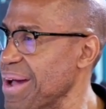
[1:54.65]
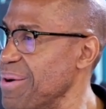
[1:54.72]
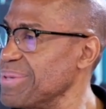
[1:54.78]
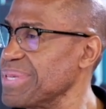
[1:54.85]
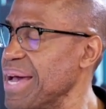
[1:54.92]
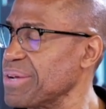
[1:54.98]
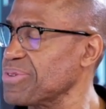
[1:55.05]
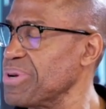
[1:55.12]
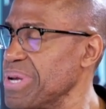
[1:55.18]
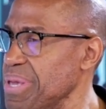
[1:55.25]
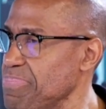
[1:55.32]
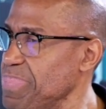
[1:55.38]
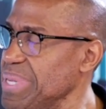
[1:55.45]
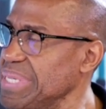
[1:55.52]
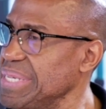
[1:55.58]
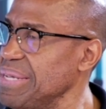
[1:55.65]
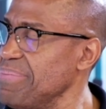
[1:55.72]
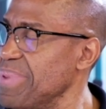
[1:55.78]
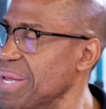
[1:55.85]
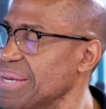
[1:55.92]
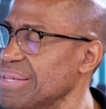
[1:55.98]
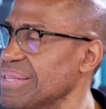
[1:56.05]
I was actually PT
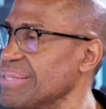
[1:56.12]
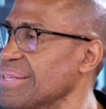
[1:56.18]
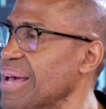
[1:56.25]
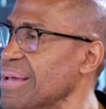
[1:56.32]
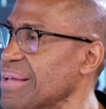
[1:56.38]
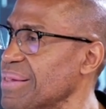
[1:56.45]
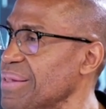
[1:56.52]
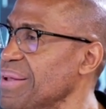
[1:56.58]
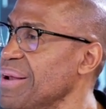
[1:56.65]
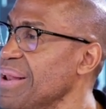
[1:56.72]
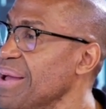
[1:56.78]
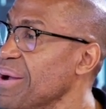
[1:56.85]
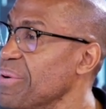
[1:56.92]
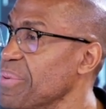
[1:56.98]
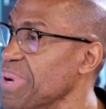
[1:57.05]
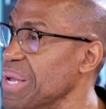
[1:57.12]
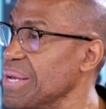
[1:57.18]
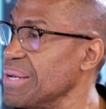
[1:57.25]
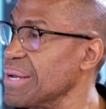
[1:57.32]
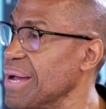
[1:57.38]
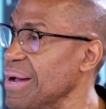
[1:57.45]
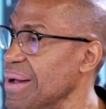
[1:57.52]
man of the cycle
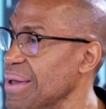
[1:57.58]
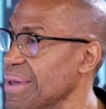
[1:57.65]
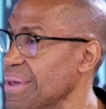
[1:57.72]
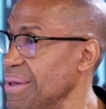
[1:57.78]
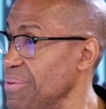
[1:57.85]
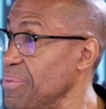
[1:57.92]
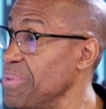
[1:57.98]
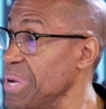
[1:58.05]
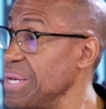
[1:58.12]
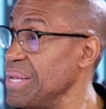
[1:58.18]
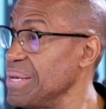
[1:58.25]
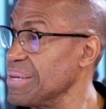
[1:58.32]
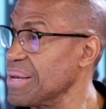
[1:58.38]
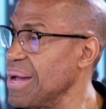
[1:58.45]
when I went in.